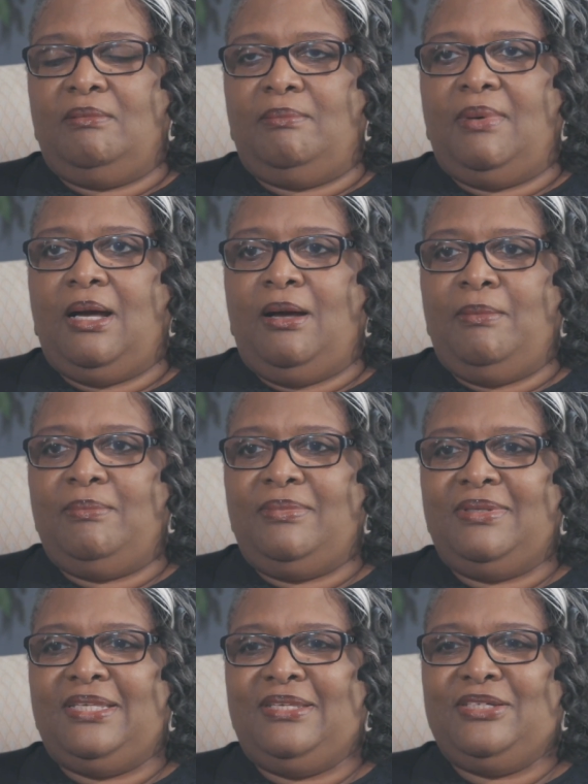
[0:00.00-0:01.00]
Mom,
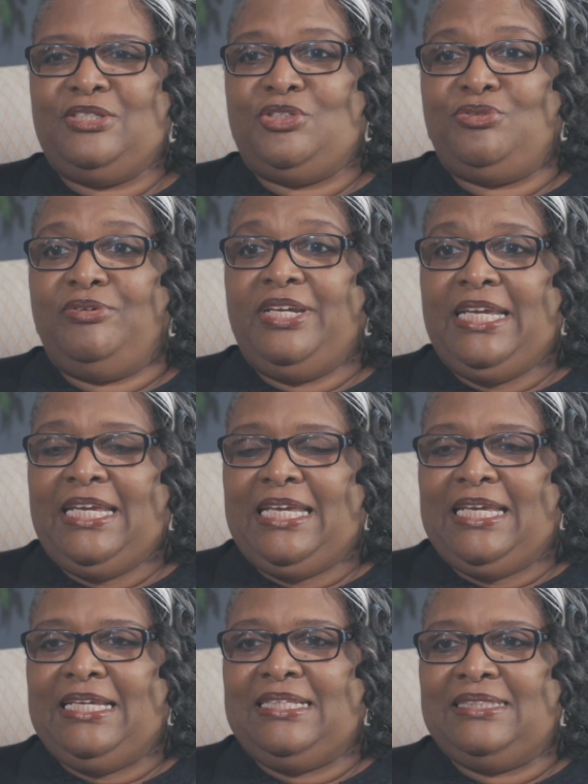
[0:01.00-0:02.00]
your
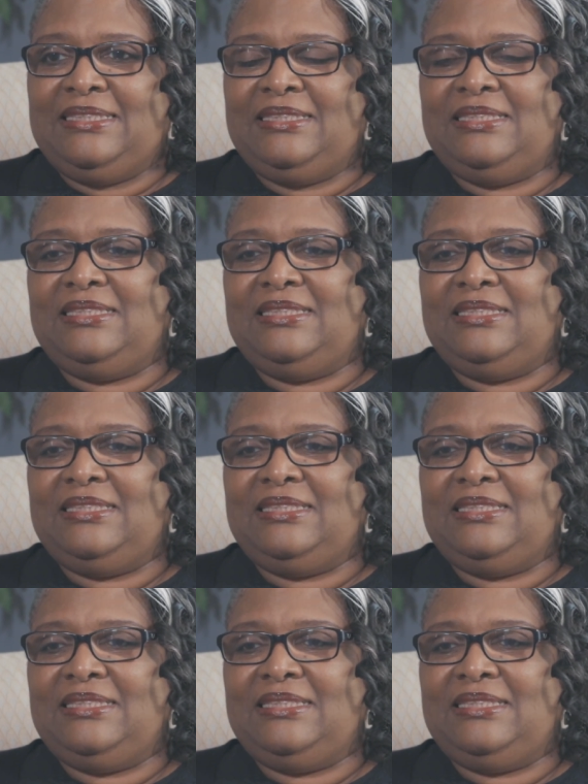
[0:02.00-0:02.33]
drinking